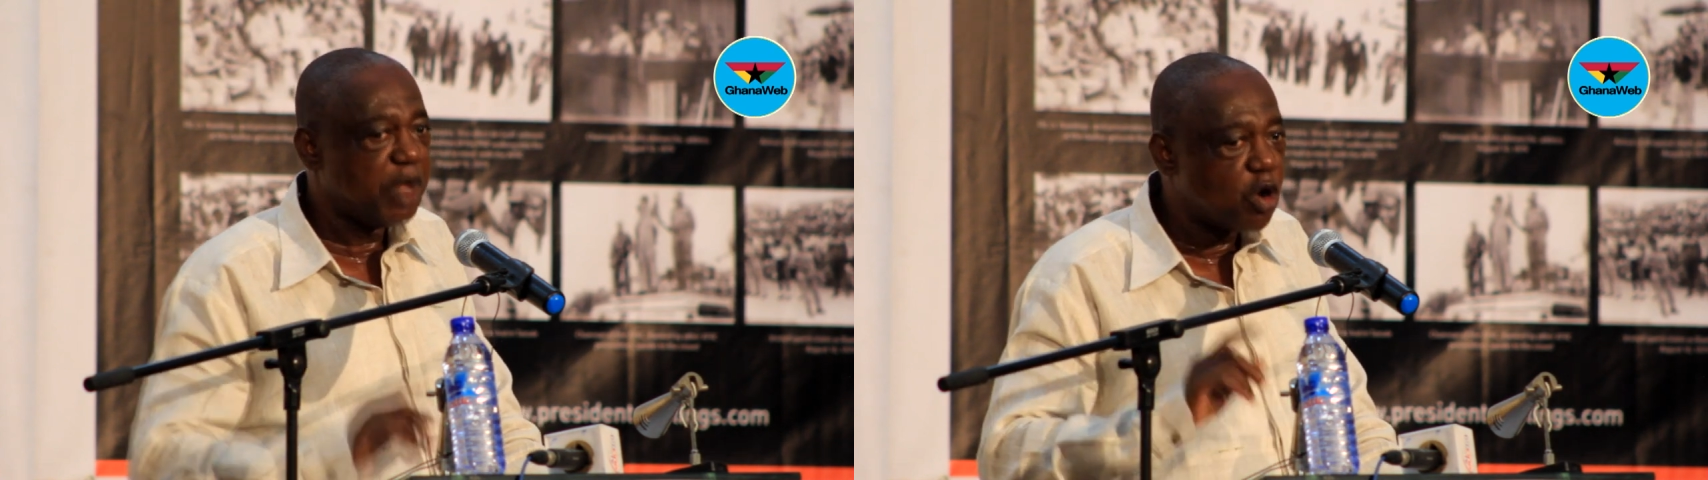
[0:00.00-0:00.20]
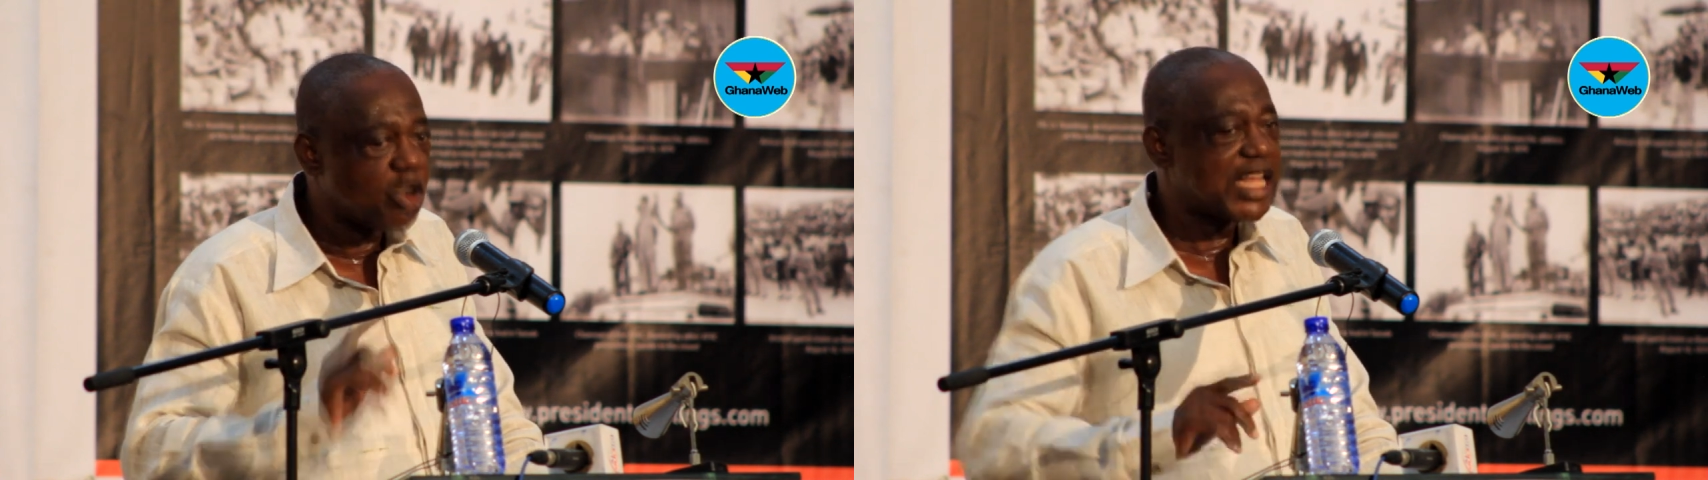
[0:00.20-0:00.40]

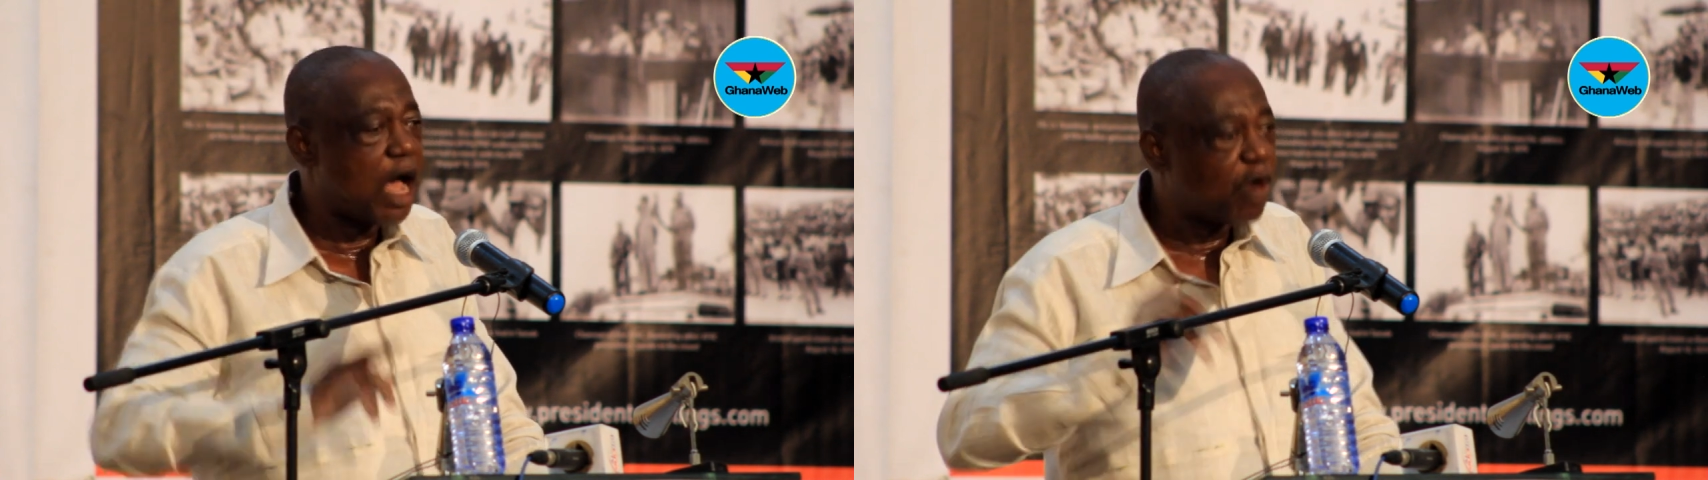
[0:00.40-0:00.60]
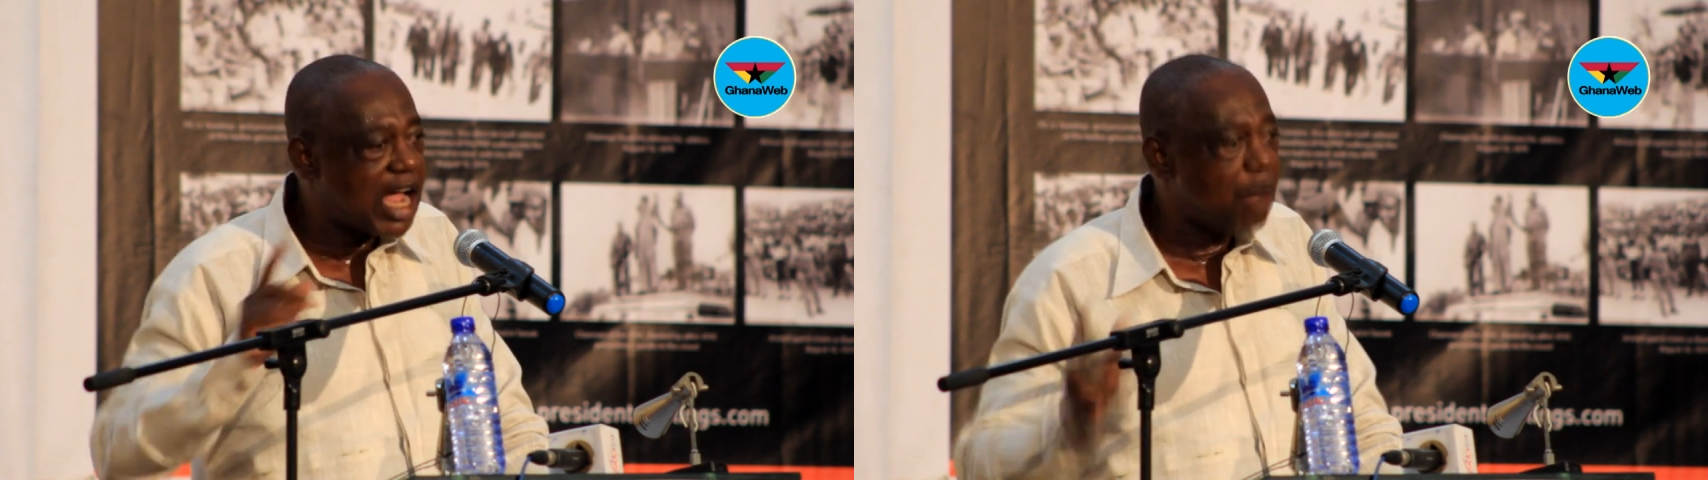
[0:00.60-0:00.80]
because
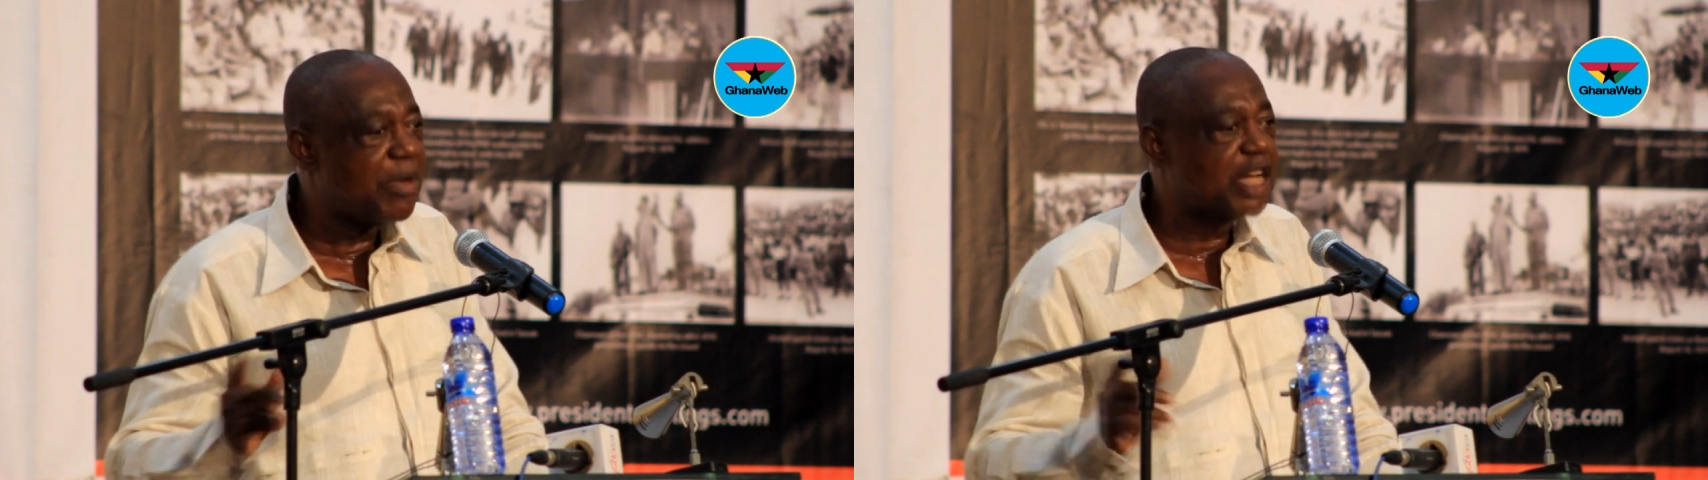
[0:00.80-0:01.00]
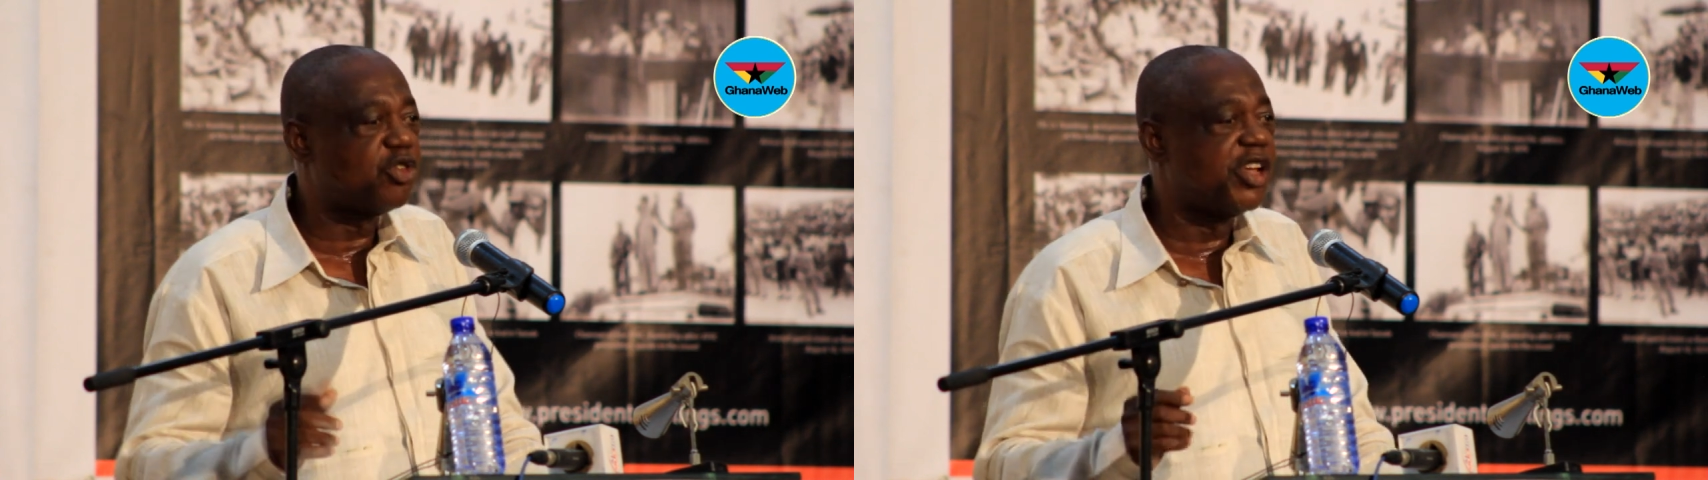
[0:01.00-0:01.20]
I will come
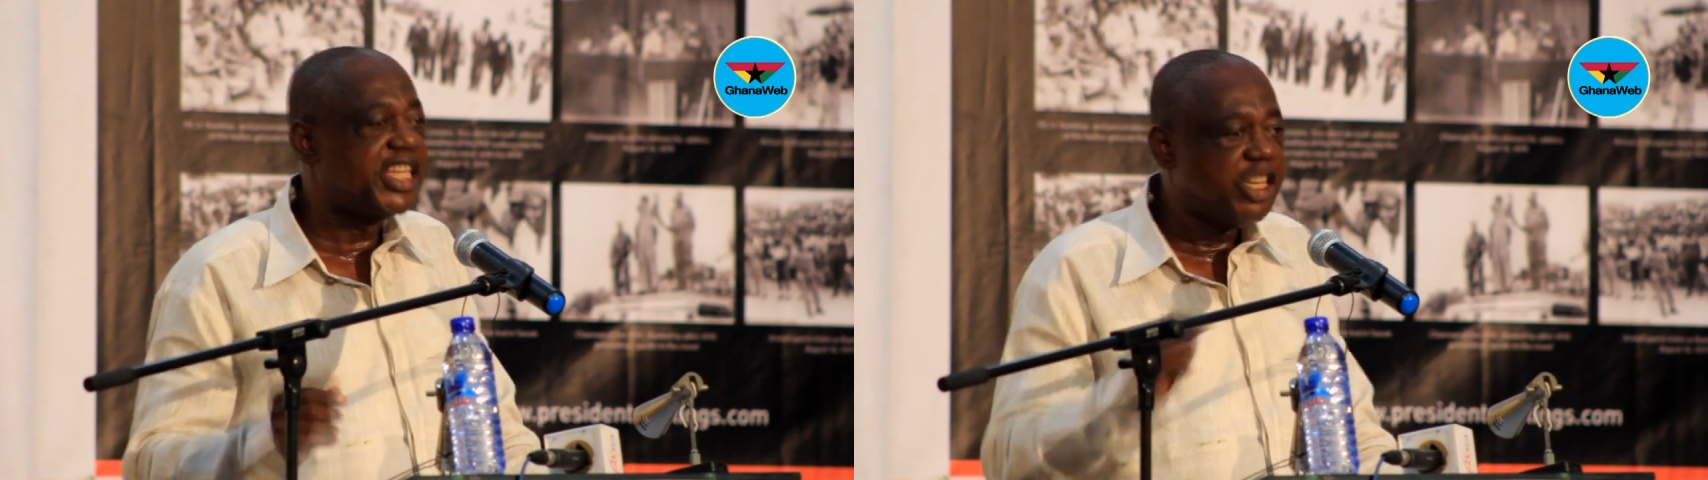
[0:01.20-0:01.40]
back to it